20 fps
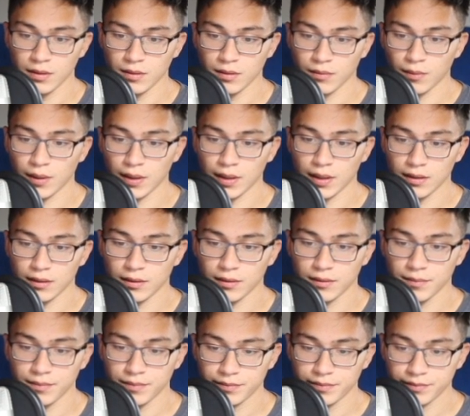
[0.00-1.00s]
while
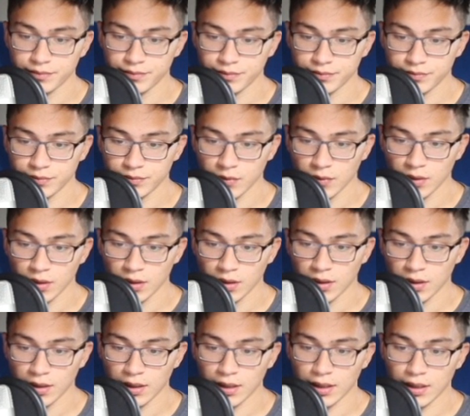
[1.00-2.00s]

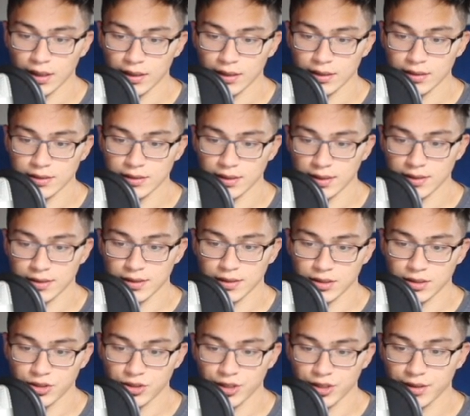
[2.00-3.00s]
I is less than
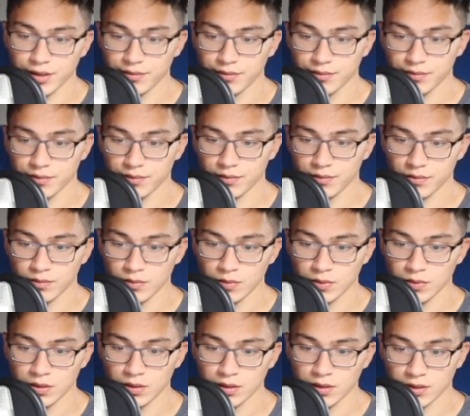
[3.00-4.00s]
j,
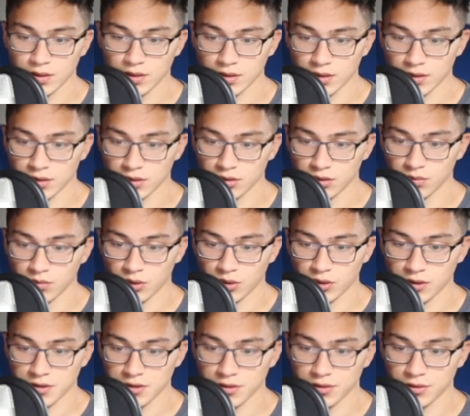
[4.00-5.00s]
this is a
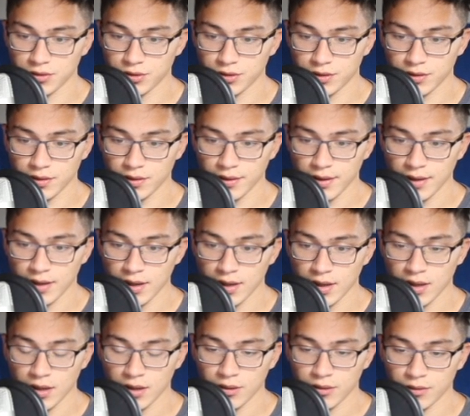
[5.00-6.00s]
two-pointer solution,
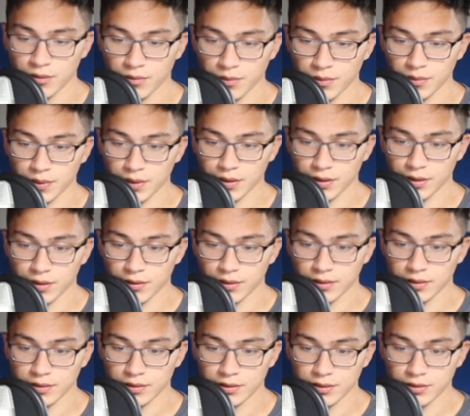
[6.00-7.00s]
we're
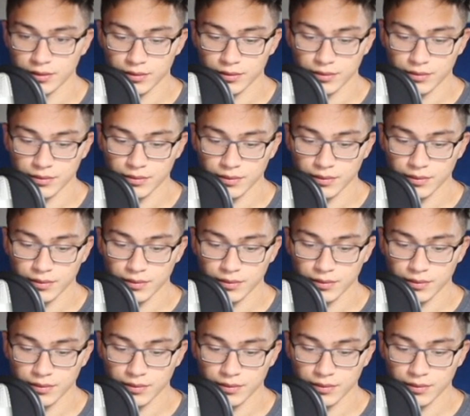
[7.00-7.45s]
going to